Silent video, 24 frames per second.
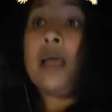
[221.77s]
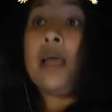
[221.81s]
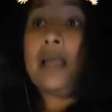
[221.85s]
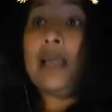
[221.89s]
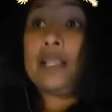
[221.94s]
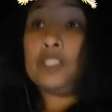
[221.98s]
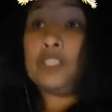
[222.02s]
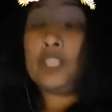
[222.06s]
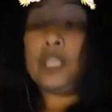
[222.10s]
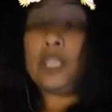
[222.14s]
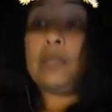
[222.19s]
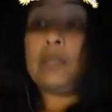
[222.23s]

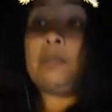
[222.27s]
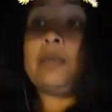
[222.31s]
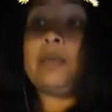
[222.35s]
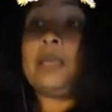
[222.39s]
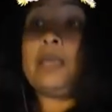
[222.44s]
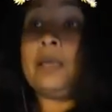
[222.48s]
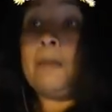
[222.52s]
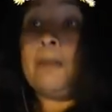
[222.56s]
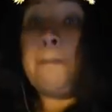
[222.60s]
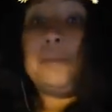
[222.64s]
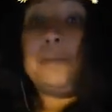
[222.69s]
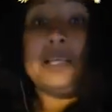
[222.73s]
It's going to
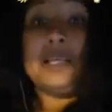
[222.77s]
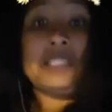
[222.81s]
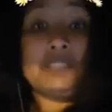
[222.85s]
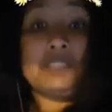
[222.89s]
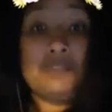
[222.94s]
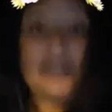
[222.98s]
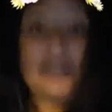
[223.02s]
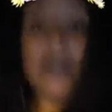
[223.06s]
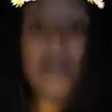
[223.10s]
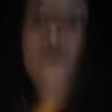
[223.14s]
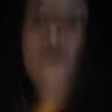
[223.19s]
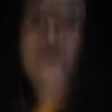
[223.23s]
be
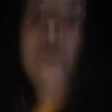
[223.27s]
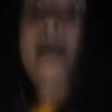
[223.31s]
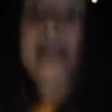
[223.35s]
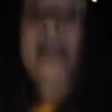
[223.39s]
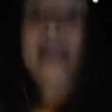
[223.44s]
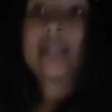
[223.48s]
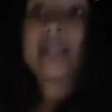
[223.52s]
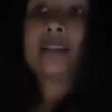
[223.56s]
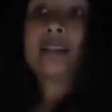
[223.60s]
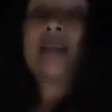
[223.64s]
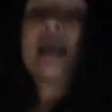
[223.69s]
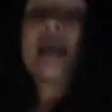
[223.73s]
peaceful,
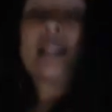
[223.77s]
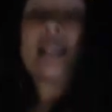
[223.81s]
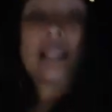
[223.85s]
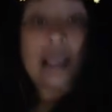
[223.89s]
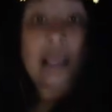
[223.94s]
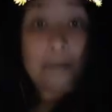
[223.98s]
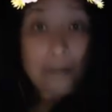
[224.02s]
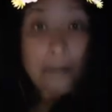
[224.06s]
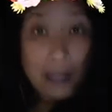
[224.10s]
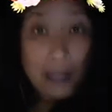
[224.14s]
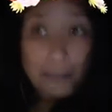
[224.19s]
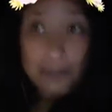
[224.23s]
quiet, and
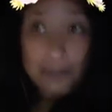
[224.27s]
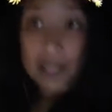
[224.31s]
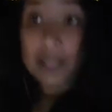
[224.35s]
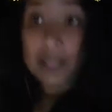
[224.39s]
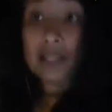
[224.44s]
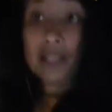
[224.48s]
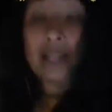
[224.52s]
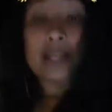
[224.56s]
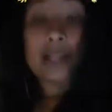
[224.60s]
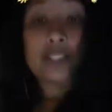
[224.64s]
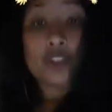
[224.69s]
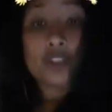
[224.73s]
I'm not going
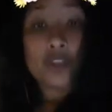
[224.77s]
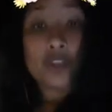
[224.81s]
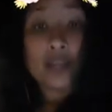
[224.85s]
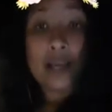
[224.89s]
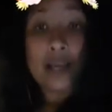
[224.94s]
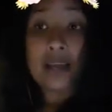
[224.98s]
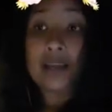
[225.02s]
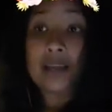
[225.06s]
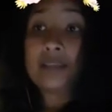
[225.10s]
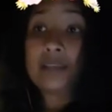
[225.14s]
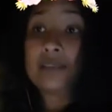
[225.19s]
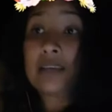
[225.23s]
to lie to you
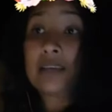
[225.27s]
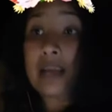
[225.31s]
guys.